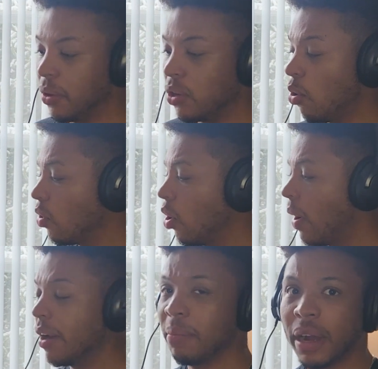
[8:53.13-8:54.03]
don't go
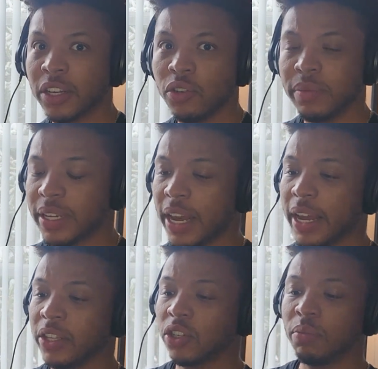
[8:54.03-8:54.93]
out and buy Doomsday
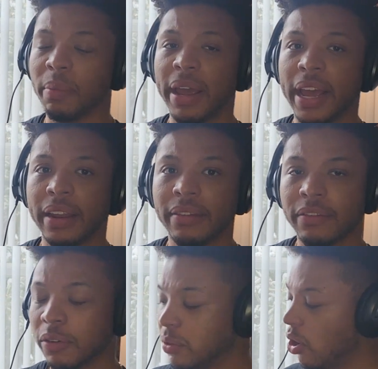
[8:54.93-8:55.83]
and Superman from